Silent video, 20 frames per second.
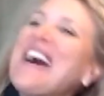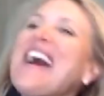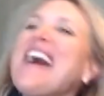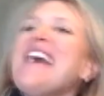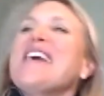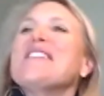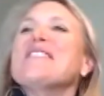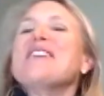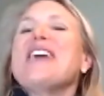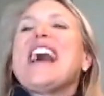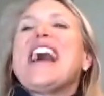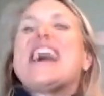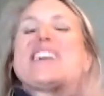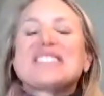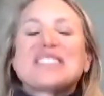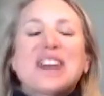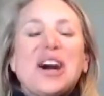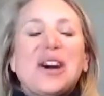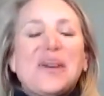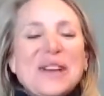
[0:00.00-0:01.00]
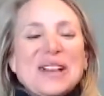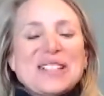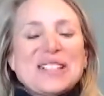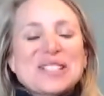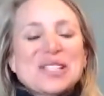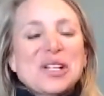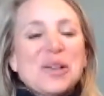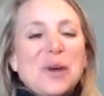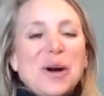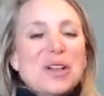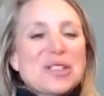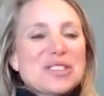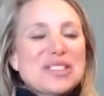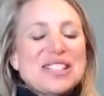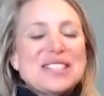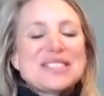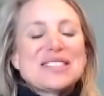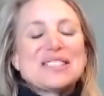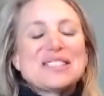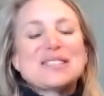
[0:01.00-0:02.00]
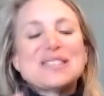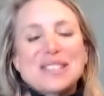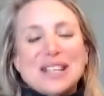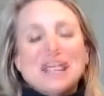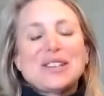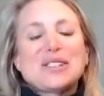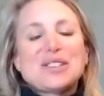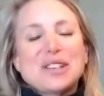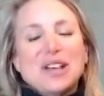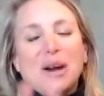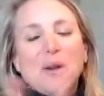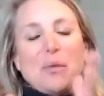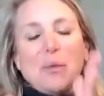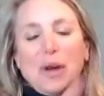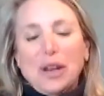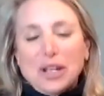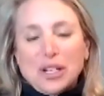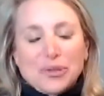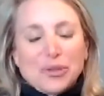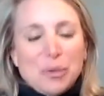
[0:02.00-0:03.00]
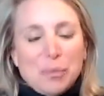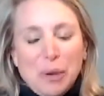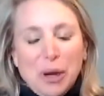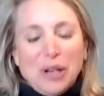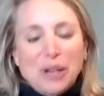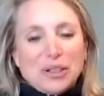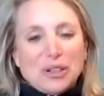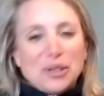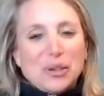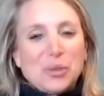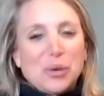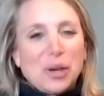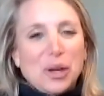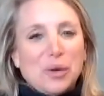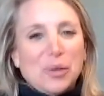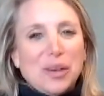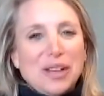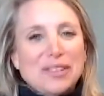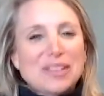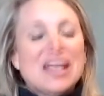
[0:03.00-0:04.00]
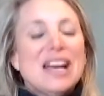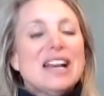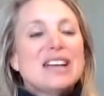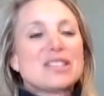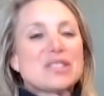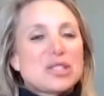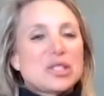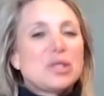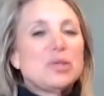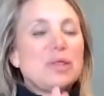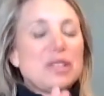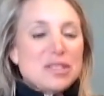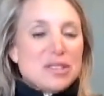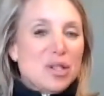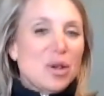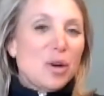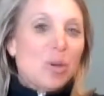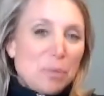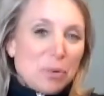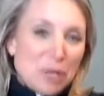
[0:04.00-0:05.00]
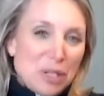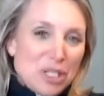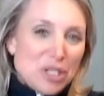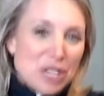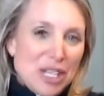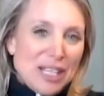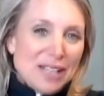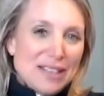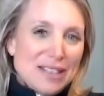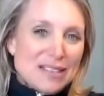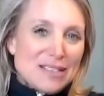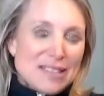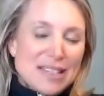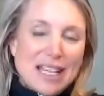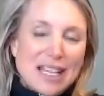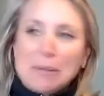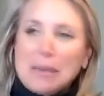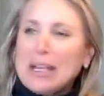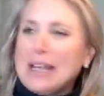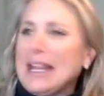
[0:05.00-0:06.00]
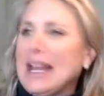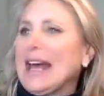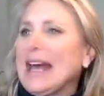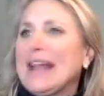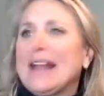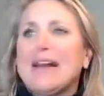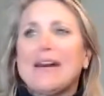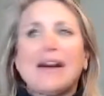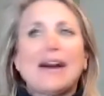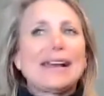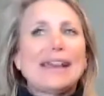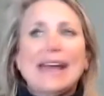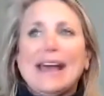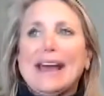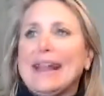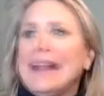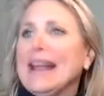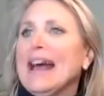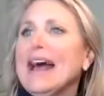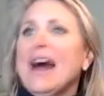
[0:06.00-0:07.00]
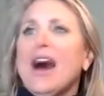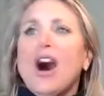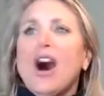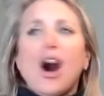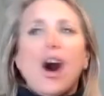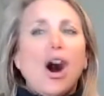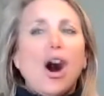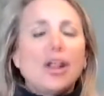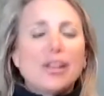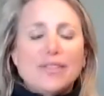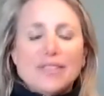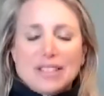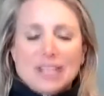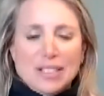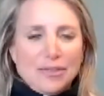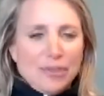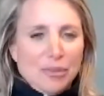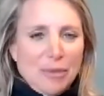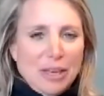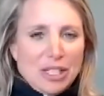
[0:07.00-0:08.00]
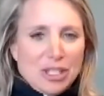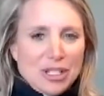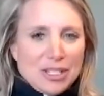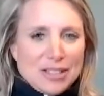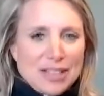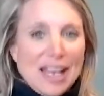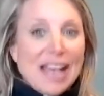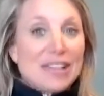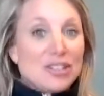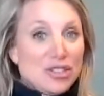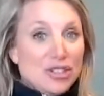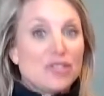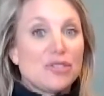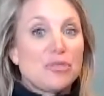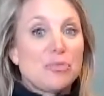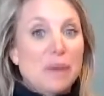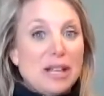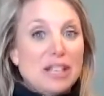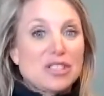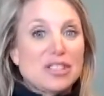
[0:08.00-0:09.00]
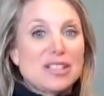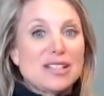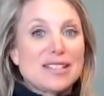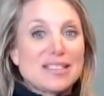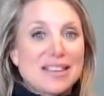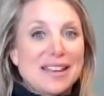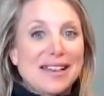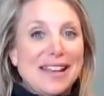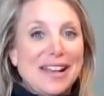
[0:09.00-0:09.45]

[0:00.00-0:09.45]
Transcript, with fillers: um, as always, Kowalski's is such a wonderful partner to work with. Sue, we so appreciate this segment. And again, all of this information, is, as you've mentioned, is on